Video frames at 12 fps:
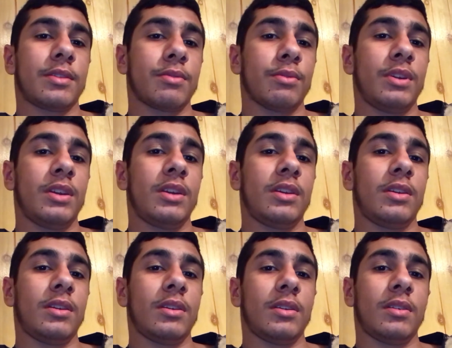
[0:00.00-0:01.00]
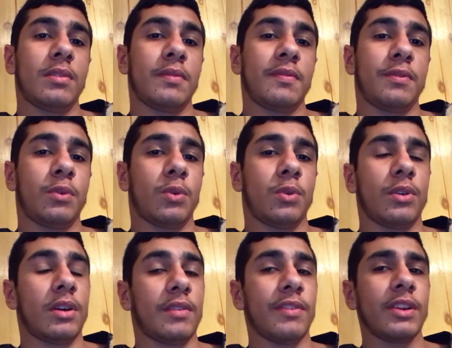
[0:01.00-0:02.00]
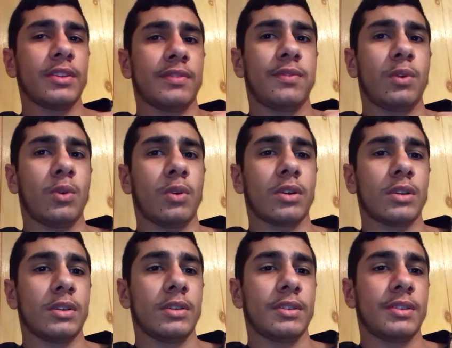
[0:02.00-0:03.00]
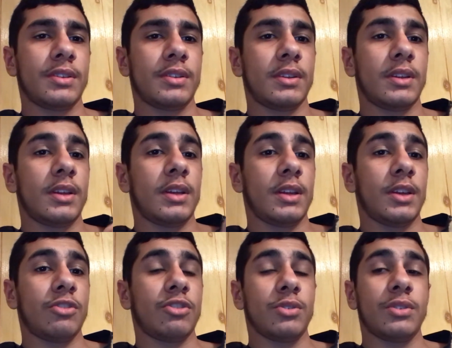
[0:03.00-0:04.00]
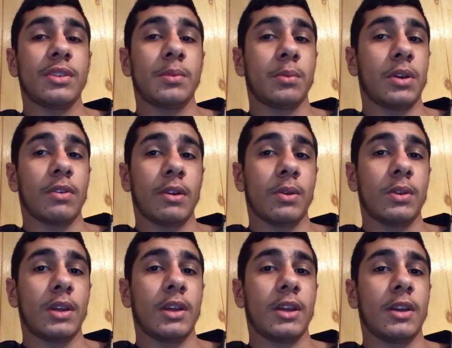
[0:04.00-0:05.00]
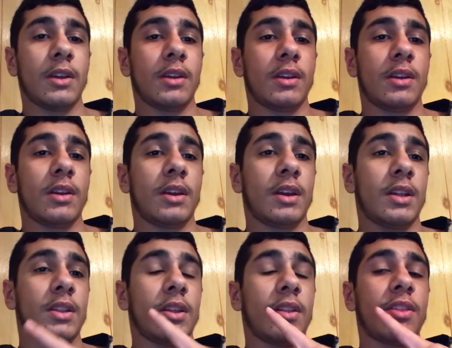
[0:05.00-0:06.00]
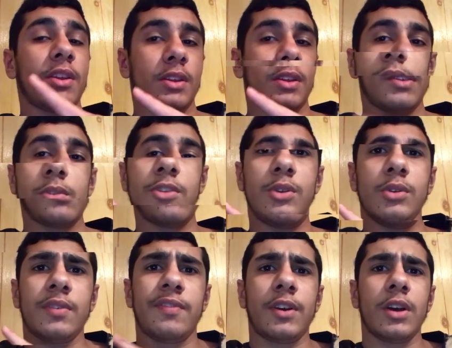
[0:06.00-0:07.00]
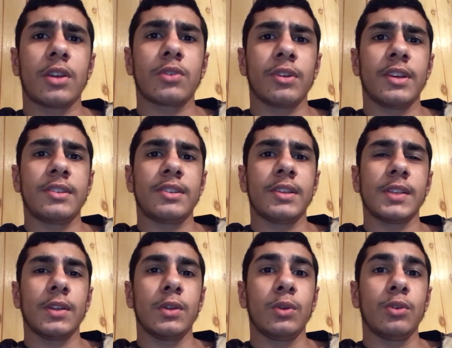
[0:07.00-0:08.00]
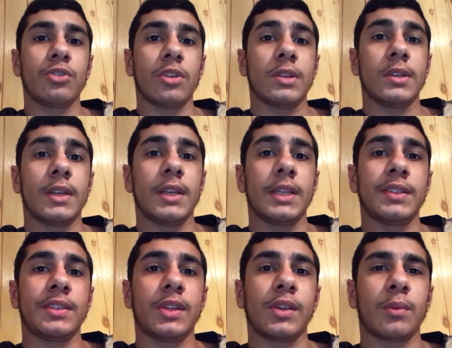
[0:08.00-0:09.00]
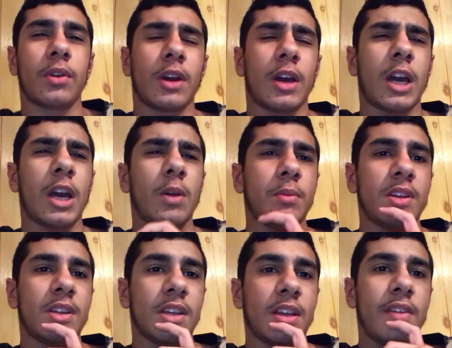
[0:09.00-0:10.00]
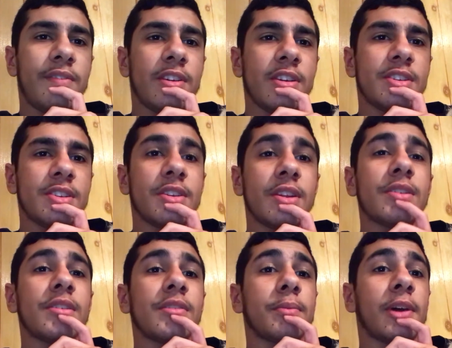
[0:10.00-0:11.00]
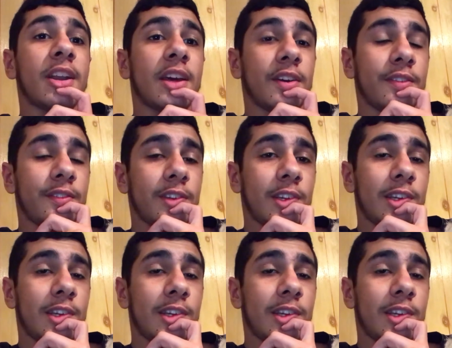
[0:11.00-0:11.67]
three four i think it's four because it shows somewhere around here and i think it's four. so the third craziest illusion is this one how many faces does this man have